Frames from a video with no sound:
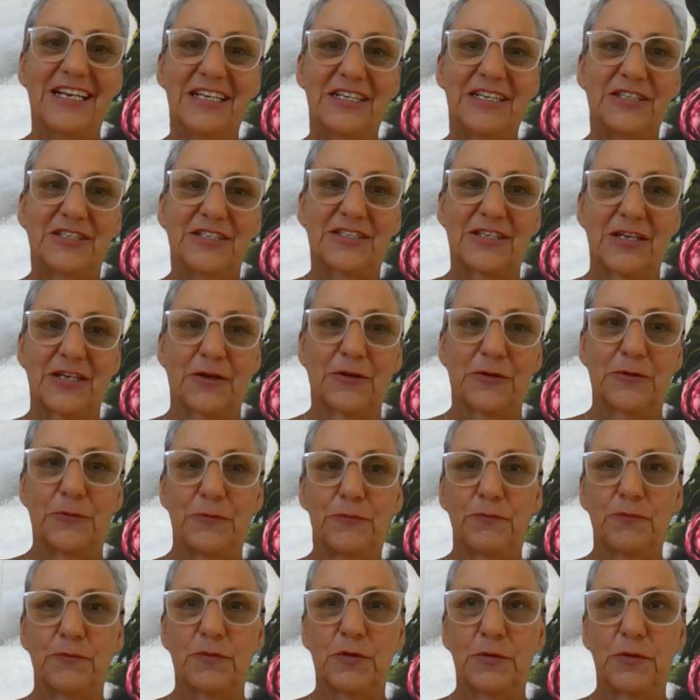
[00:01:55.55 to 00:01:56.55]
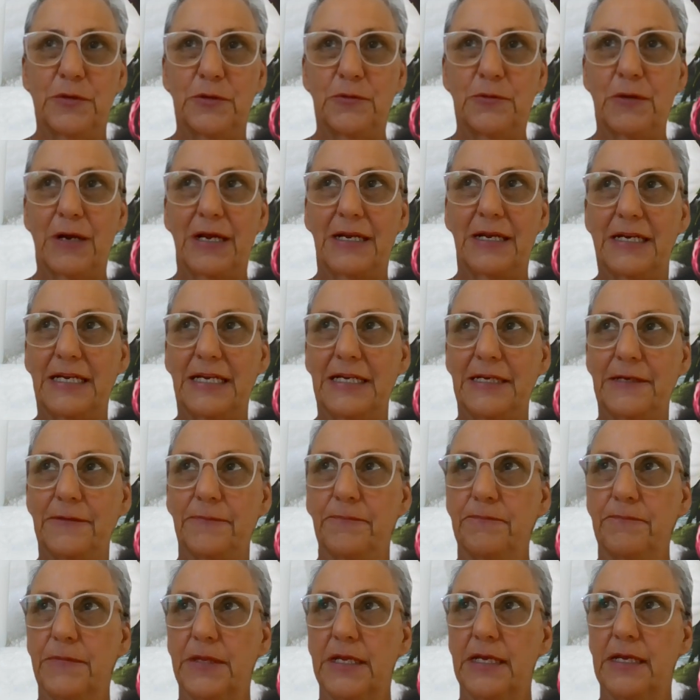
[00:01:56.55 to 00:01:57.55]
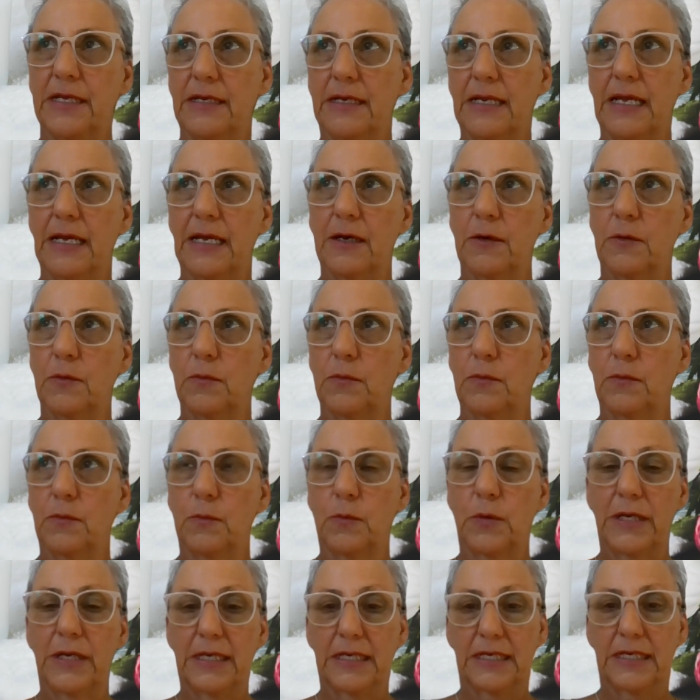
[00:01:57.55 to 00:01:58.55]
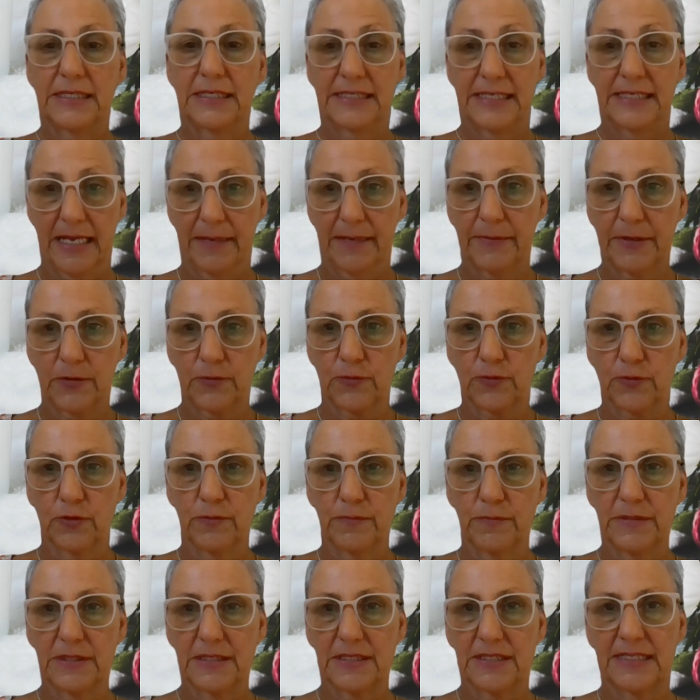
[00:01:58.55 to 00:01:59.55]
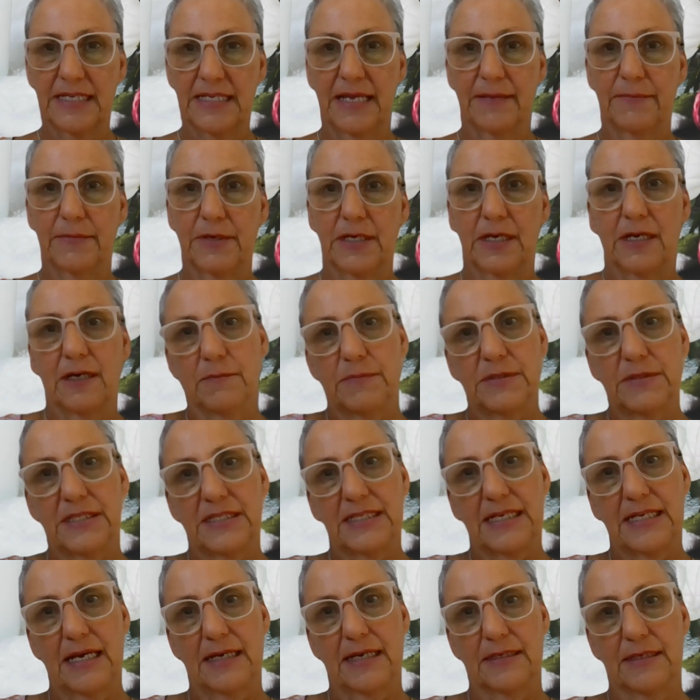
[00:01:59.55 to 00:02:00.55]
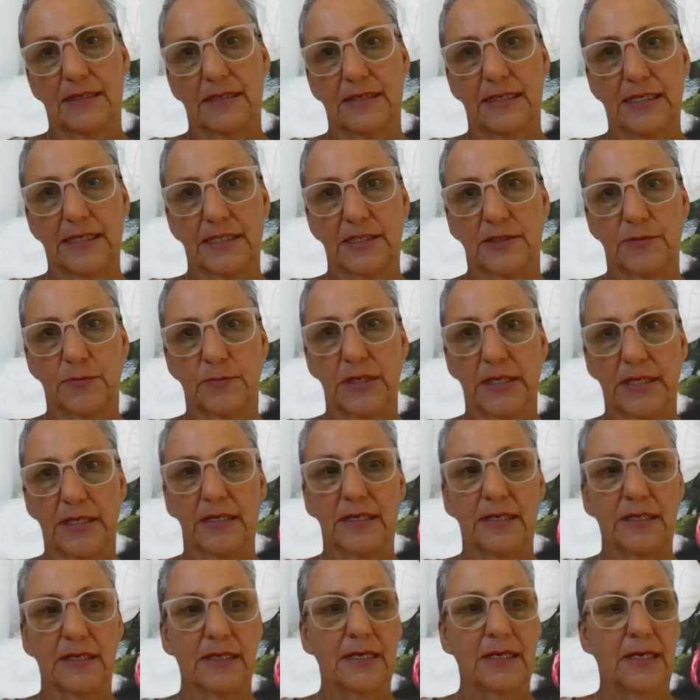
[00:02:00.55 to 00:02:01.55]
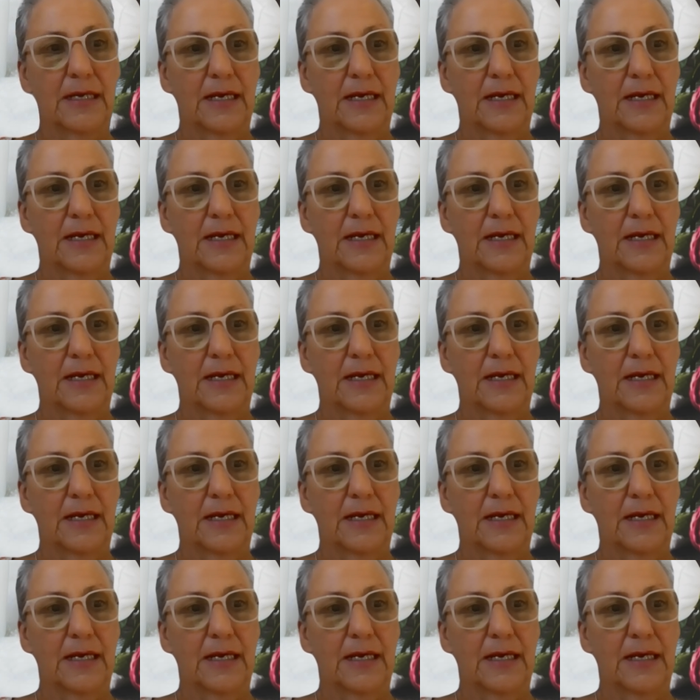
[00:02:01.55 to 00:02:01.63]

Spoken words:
So we'll be running in our weekly tapping group that Sam and I'll be starting next week.